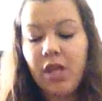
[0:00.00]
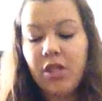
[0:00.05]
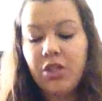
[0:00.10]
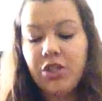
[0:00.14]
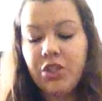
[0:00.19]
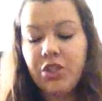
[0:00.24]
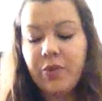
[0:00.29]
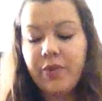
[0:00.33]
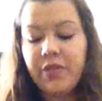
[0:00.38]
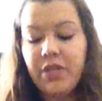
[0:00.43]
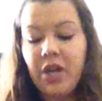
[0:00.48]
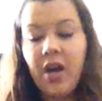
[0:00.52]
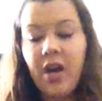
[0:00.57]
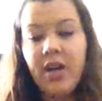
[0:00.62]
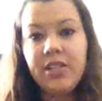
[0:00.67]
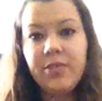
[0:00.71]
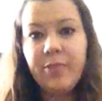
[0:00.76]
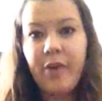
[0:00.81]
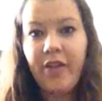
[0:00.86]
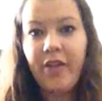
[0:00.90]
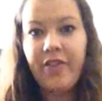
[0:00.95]
So we
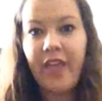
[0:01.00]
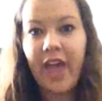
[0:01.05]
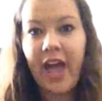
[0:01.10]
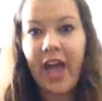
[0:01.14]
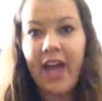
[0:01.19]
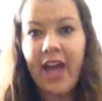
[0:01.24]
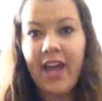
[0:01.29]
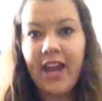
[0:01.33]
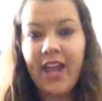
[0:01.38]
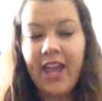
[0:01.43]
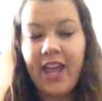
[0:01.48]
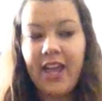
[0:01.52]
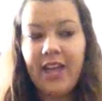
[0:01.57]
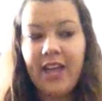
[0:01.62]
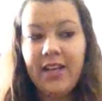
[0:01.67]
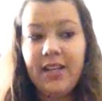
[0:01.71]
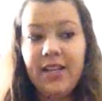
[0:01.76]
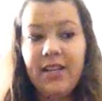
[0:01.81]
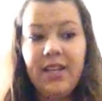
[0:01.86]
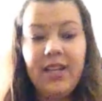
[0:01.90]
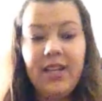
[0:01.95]
talked about that,
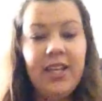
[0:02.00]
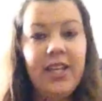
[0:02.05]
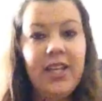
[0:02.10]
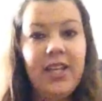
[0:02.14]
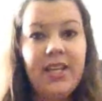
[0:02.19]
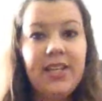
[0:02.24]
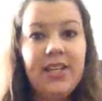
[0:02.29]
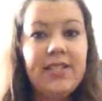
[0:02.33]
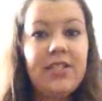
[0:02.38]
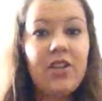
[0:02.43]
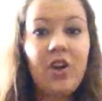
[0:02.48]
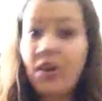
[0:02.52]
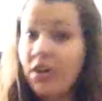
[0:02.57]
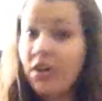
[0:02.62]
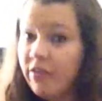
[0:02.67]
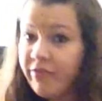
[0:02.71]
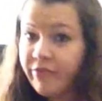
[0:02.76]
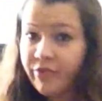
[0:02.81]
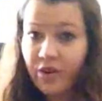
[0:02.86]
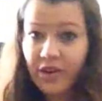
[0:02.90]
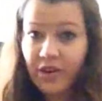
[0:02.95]
and he's
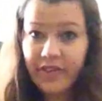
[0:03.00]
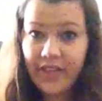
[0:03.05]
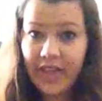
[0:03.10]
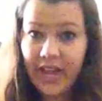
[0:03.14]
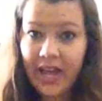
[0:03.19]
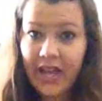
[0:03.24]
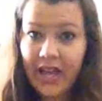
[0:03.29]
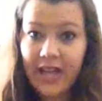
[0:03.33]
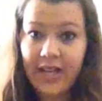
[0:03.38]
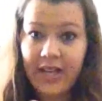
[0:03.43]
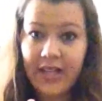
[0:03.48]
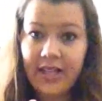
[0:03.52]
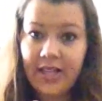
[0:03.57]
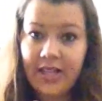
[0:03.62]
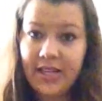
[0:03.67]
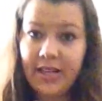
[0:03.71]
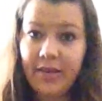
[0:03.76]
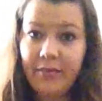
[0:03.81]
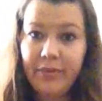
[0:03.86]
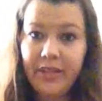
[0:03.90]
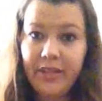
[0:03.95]
all for that.
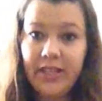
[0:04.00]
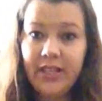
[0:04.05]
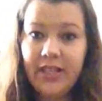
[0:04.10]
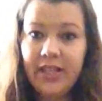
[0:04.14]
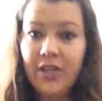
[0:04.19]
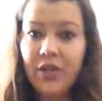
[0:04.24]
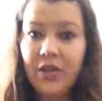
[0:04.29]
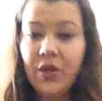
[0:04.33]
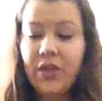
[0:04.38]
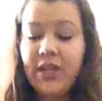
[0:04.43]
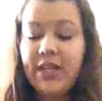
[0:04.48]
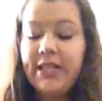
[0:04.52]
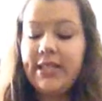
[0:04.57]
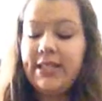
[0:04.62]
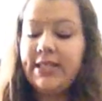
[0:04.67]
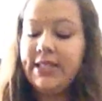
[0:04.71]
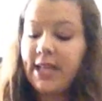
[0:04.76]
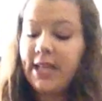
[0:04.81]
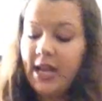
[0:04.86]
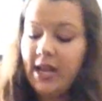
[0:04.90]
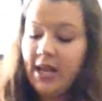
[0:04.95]
He completely
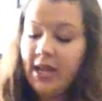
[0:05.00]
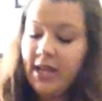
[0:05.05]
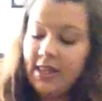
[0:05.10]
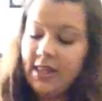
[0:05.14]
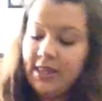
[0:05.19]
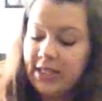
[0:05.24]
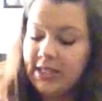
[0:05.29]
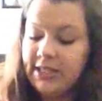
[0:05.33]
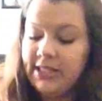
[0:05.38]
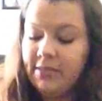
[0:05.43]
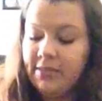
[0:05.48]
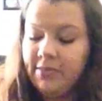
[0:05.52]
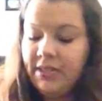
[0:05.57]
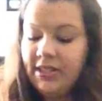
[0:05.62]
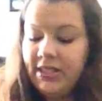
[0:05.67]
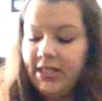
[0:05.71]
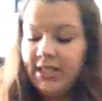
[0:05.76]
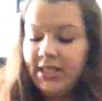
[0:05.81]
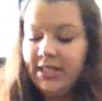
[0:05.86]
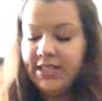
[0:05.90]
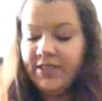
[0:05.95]
agrees. That's
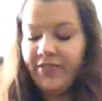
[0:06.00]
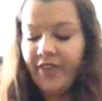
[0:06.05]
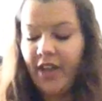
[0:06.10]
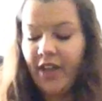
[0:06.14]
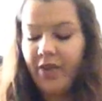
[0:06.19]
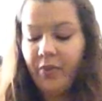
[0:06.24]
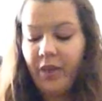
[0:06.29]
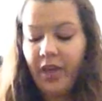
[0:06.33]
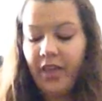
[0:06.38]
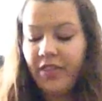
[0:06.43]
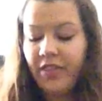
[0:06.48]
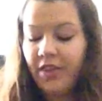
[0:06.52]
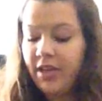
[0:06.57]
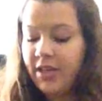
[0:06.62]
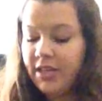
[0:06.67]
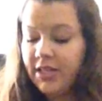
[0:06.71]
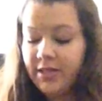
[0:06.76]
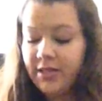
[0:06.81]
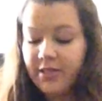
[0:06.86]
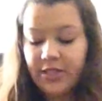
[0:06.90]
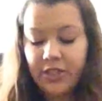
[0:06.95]
something that he's fine with.
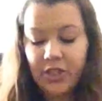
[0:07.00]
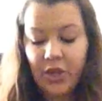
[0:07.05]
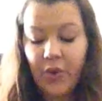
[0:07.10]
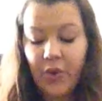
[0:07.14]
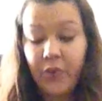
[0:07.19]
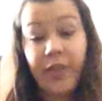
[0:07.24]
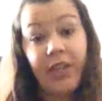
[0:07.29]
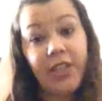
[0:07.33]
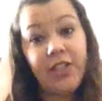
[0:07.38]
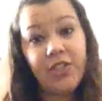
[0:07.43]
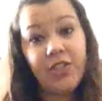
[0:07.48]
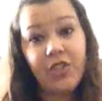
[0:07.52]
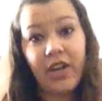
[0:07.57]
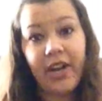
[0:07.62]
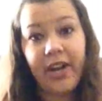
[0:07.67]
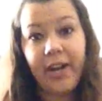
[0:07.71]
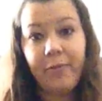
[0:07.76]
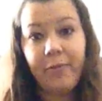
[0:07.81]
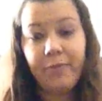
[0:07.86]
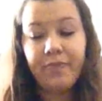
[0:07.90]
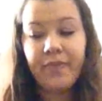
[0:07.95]
So that's
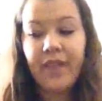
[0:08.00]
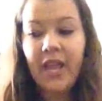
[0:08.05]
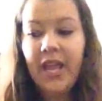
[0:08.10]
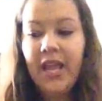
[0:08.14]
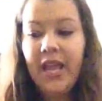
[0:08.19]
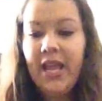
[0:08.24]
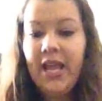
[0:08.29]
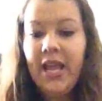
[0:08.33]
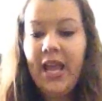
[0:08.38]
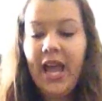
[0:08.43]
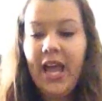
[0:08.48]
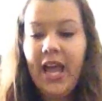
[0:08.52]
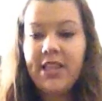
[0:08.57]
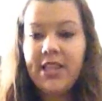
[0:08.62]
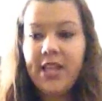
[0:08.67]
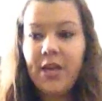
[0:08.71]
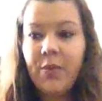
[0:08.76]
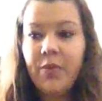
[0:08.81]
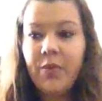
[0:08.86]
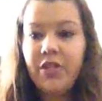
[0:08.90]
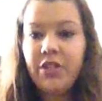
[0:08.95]
great. And
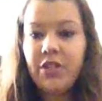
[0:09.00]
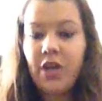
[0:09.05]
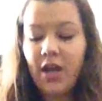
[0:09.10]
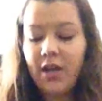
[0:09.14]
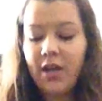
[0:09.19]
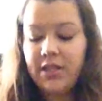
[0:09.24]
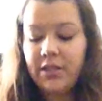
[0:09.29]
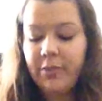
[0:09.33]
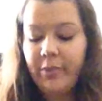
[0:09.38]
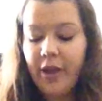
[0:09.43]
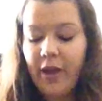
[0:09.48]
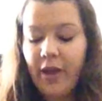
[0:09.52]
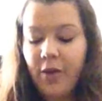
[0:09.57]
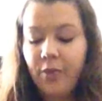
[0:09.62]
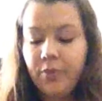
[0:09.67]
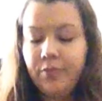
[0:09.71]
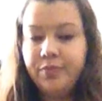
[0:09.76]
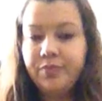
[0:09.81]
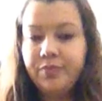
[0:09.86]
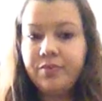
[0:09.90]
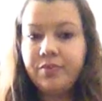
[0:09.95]
then we talked
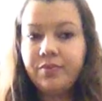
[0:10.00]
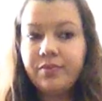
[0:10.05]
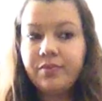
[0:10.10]
about